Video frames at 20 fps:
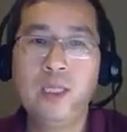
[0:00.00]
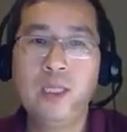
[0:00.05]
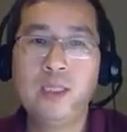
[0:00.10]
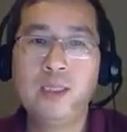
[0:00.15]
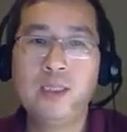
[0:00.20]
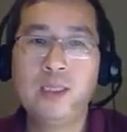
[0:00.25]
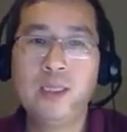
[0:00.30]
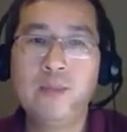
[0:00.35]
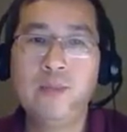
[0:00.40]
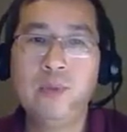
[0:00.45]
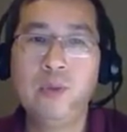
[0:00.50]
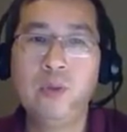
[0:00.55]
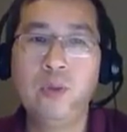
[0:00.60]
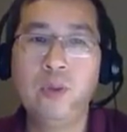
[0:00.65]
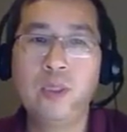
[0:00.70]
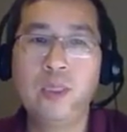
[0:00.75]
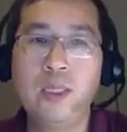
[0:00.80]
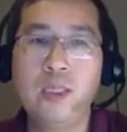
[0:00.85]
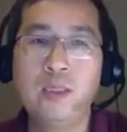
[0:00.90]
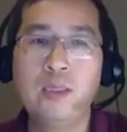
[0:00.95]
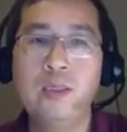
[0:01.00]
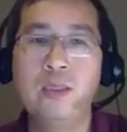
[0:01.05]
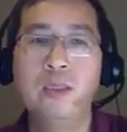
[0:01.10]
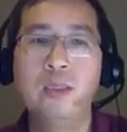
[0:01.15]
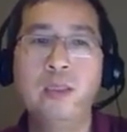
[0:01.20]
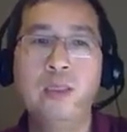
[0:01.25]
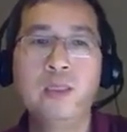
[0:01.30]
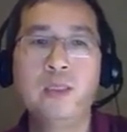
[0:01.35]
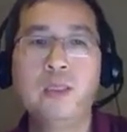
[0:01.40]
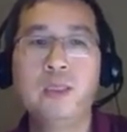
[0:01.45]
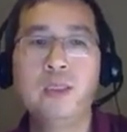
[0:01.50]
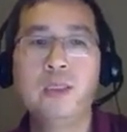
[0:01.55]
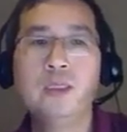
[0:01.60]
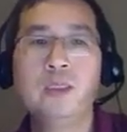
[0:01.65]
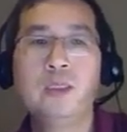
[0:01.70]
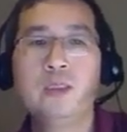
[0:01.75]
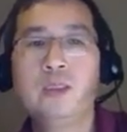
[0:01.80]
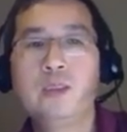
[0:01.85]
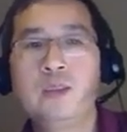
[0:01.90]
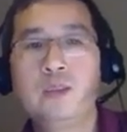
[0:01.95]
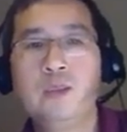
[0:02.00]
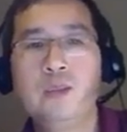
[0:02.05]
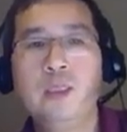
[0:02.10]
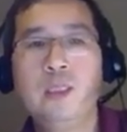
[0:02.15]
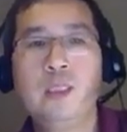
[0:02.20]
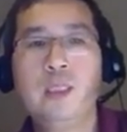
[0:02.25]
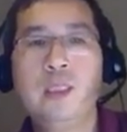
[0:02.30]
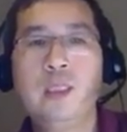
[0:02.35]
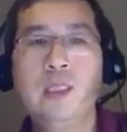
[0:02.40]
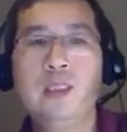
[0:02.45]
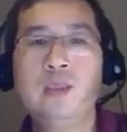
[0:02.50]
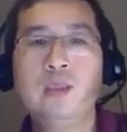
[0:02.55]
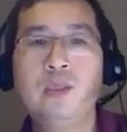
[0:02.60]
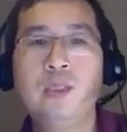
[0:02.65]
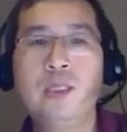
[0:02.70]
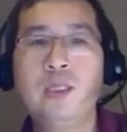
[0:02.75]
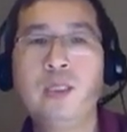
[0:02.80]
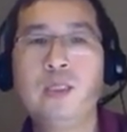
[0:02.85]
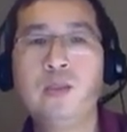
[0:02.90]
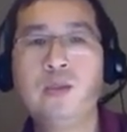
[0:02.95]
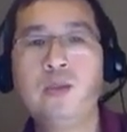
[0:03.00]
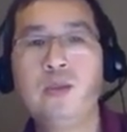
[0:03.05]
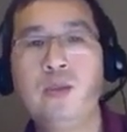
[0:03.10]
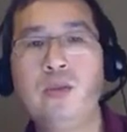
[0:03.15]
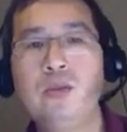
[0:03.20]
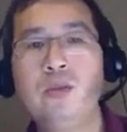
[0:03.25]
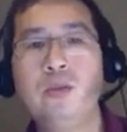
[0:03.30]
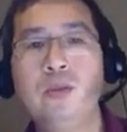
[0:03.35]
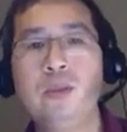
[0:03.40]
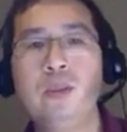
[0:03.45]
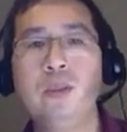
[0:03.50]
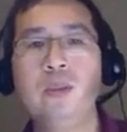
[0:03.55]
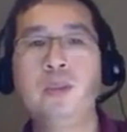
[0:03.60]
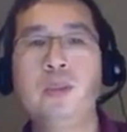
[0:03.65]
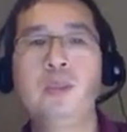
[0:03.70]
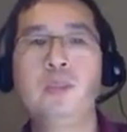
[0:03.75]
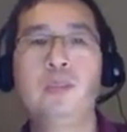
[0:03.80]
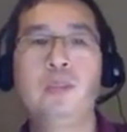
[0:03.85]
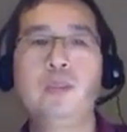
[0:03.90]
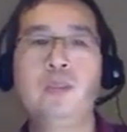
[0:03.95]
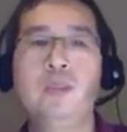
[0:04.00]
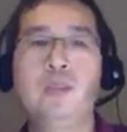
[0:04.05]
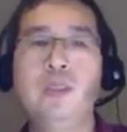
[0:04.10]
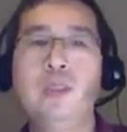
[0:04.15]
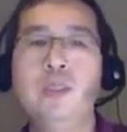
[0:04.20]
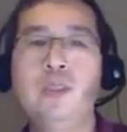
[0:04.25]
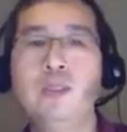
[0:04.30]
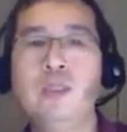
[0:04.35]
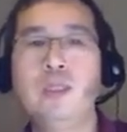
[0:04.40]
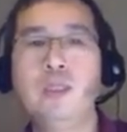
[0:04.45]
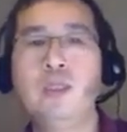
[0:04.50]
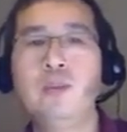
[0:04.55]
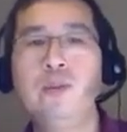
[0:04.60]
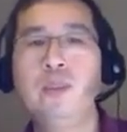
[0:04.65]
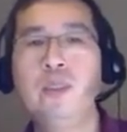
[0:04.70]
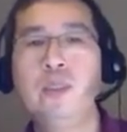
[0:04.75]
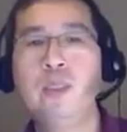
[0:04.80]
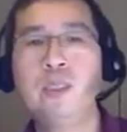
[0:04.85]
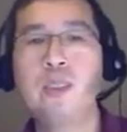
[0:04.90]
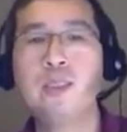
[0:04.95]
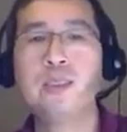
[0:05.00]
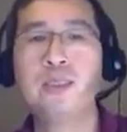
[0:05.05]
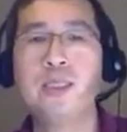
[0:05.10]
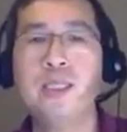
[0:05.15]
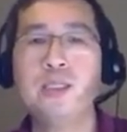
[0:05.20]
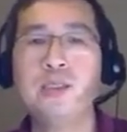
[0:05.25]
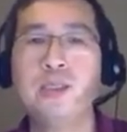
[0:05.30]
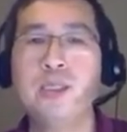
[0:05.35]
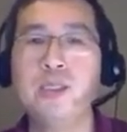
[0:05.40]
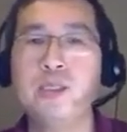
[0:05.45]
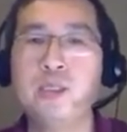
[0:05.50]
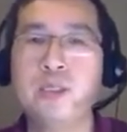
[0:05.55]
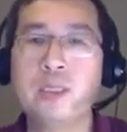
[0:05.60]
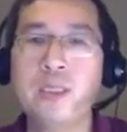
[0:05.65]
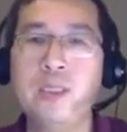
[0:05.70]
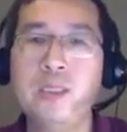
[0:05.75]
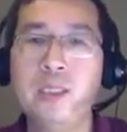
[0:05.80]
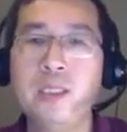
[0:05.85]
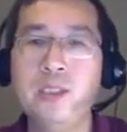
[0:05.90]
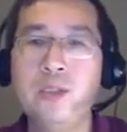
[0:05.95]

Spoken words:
So like uncontrolled concurrent accesses can lead to inconsistencies.